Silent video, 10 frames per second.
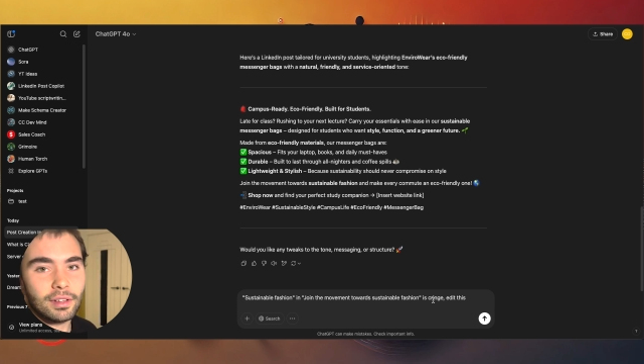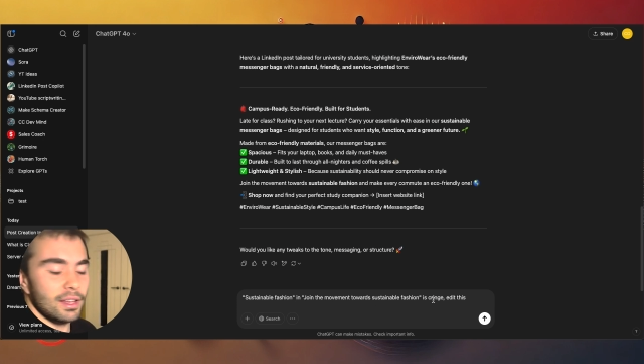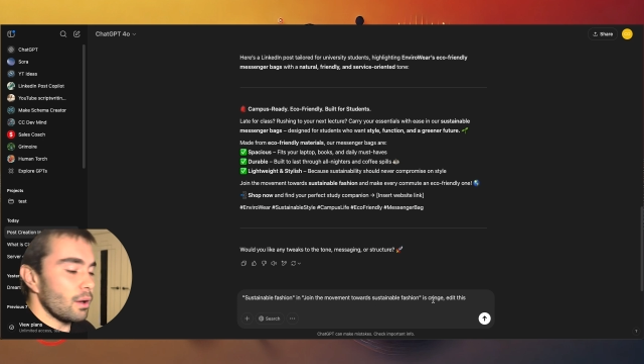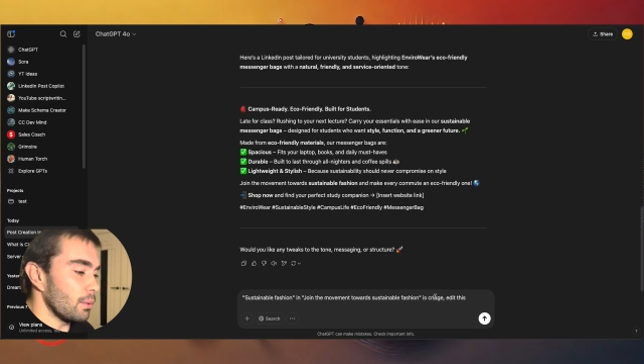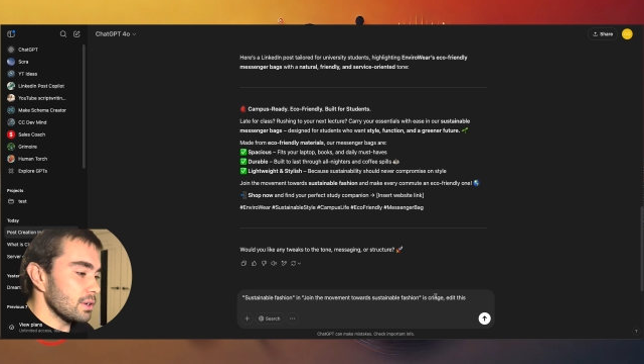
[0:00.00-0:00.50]

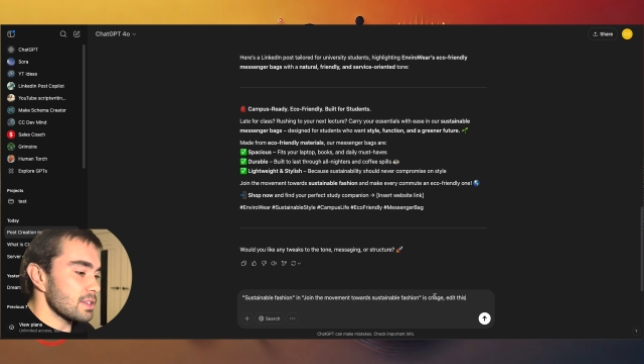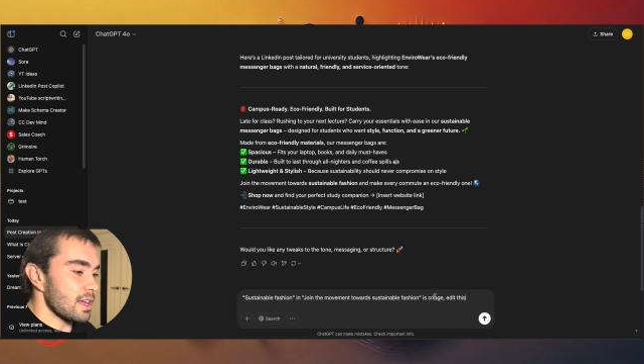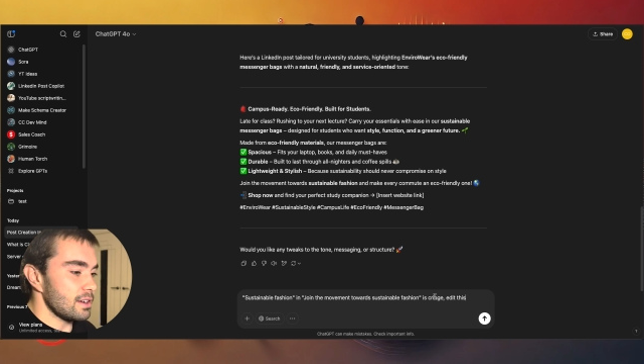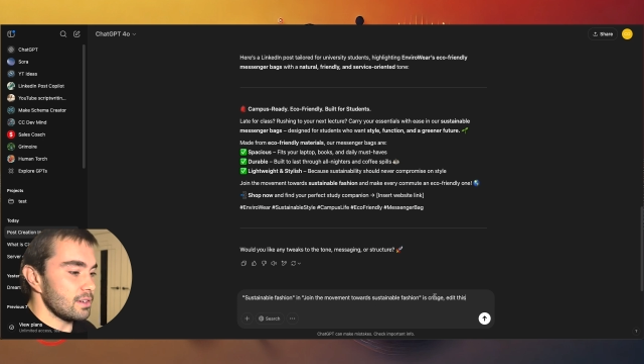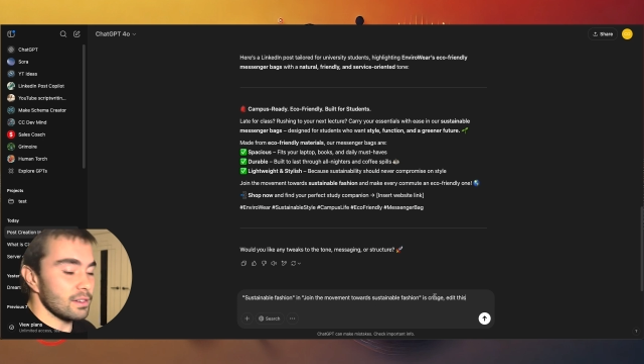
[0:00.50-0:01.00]
And I wanted to
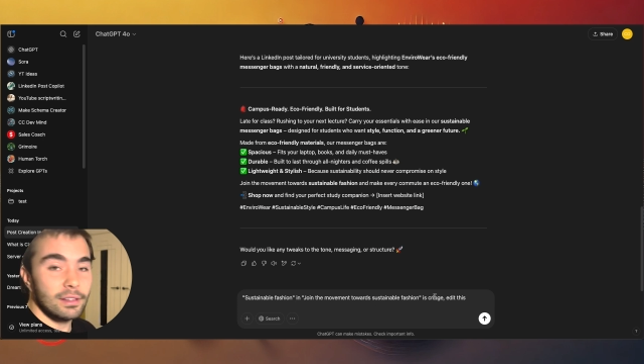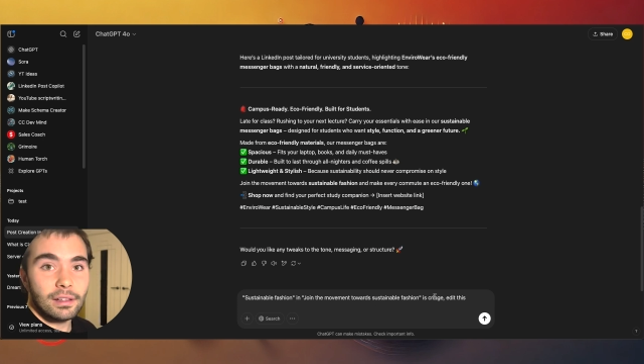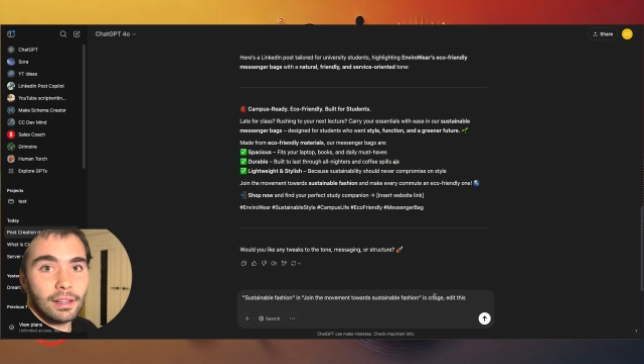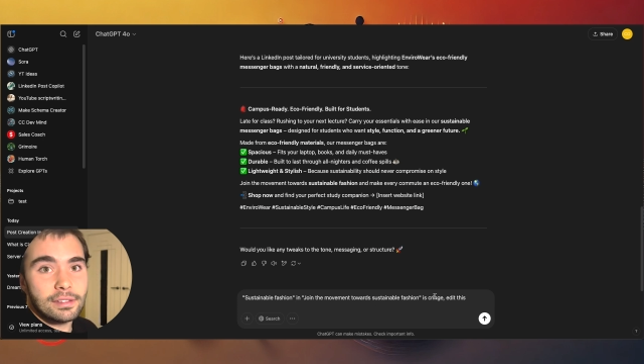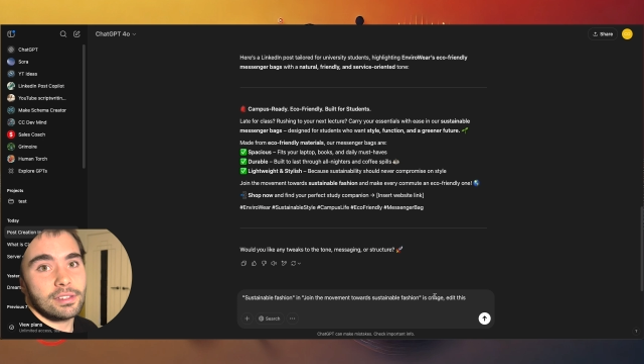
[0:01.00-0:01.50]
edit it.
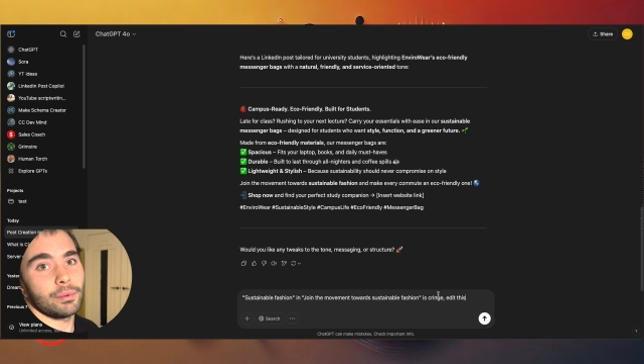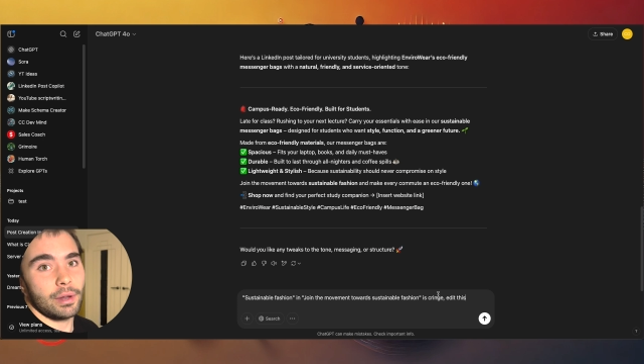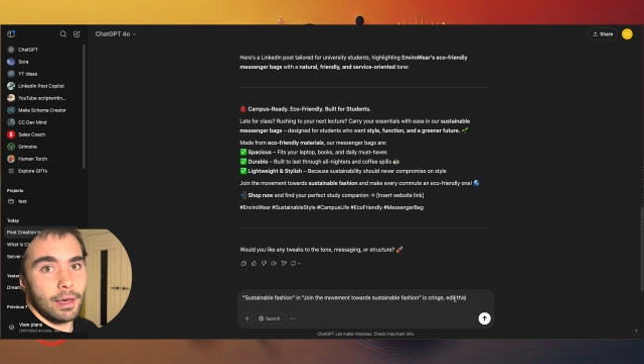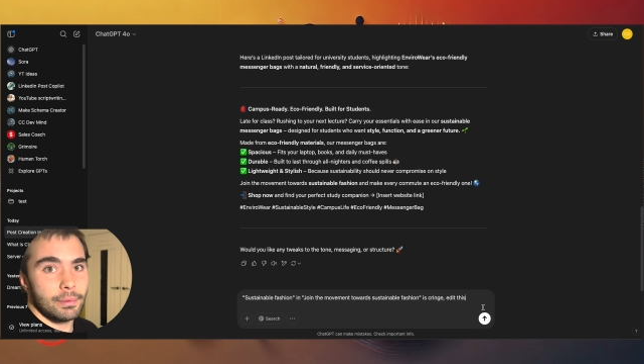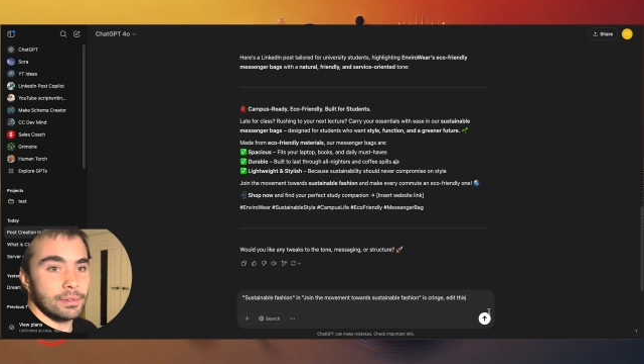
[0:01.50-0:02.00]
Let's see what
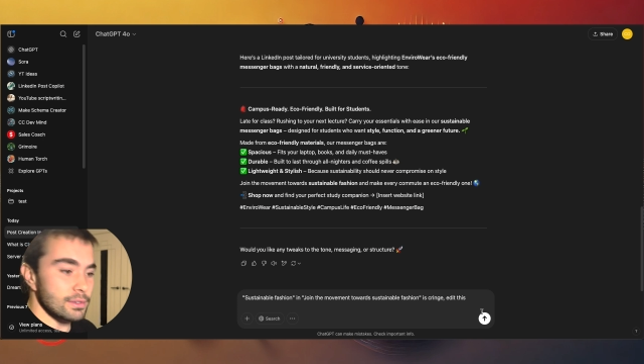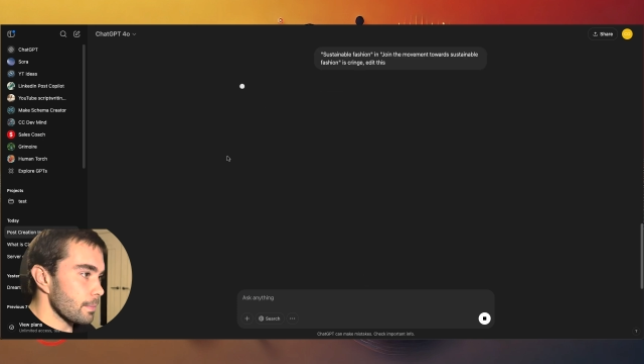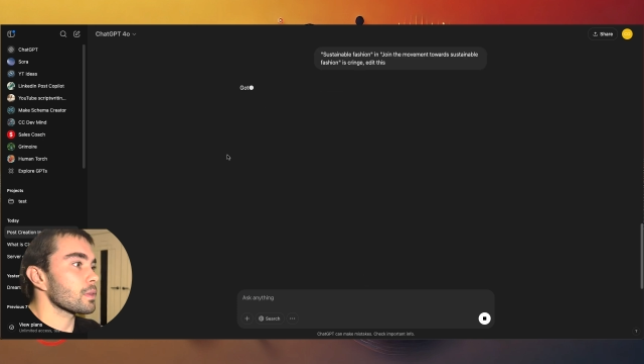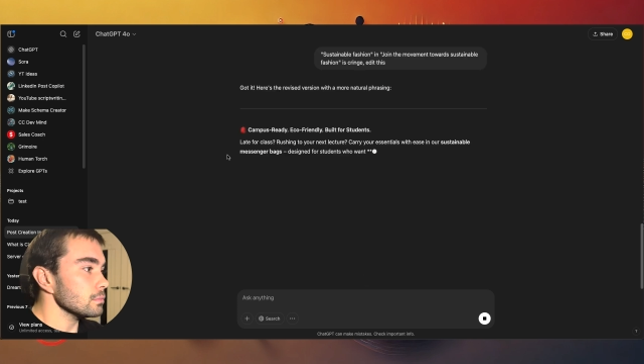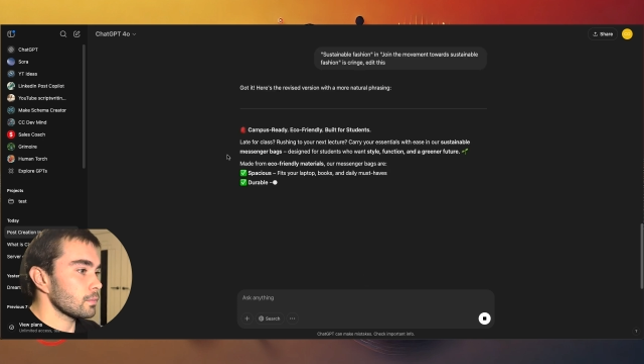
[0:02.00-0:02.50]
happens.
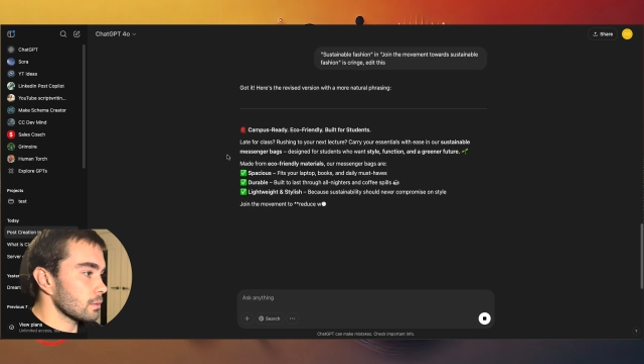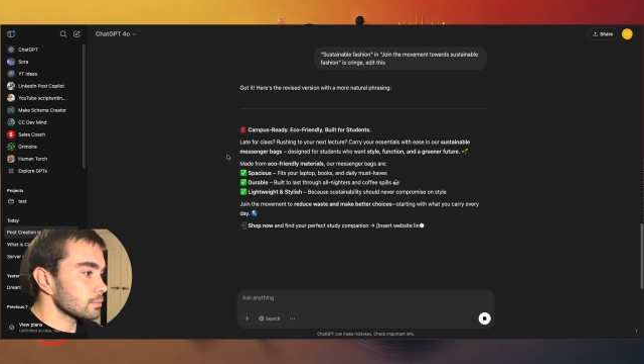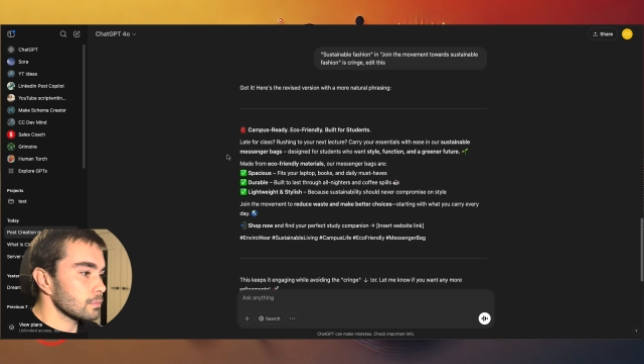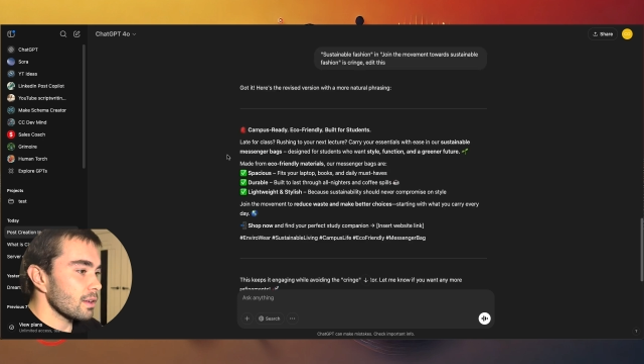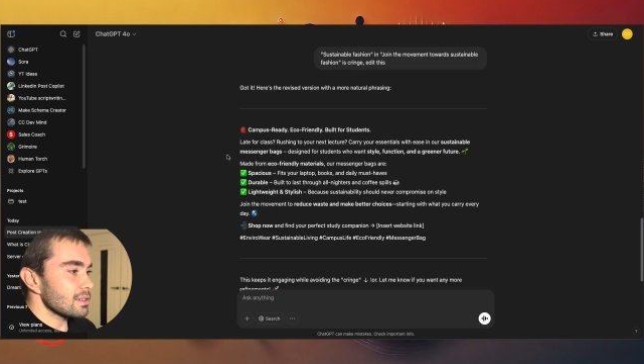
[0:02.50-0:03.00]

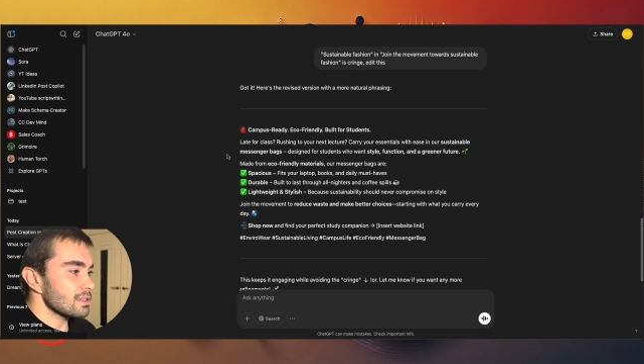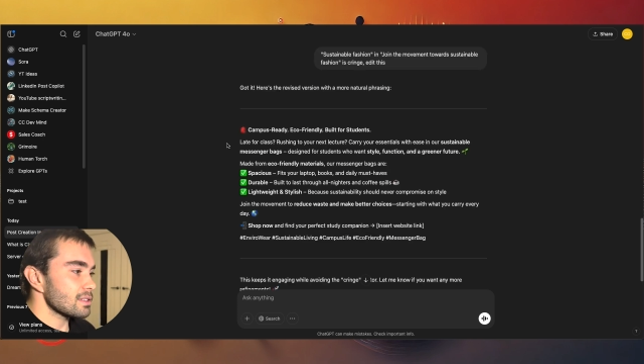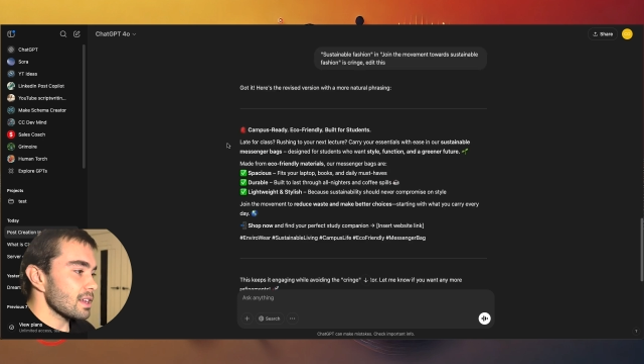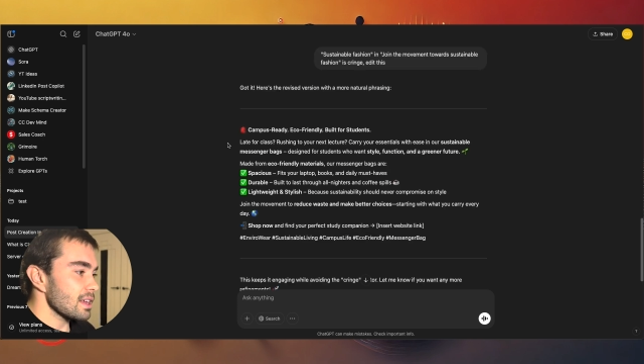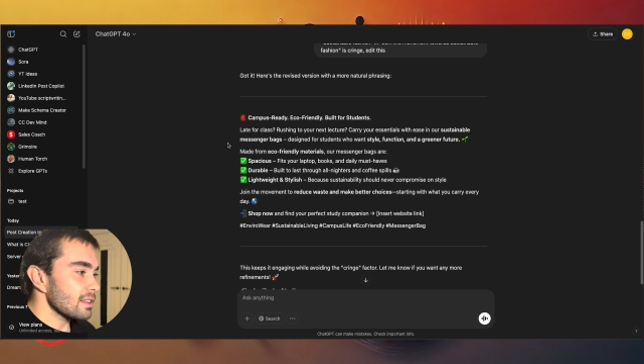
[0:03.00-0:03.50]

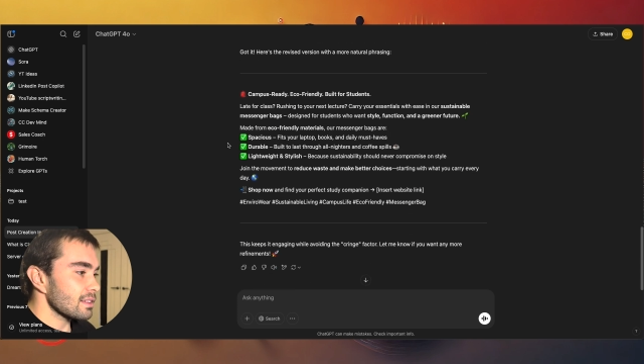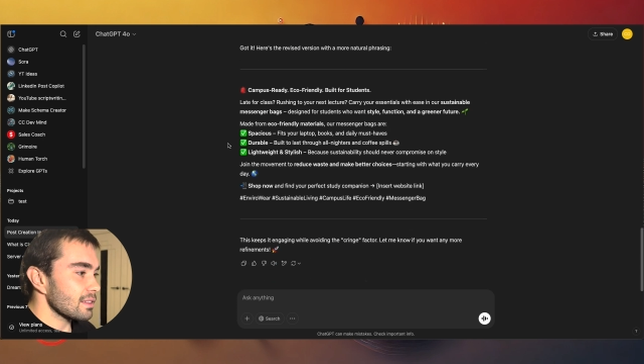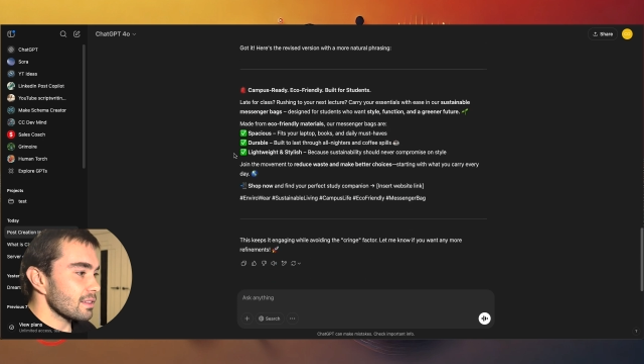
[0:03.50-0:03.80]
See,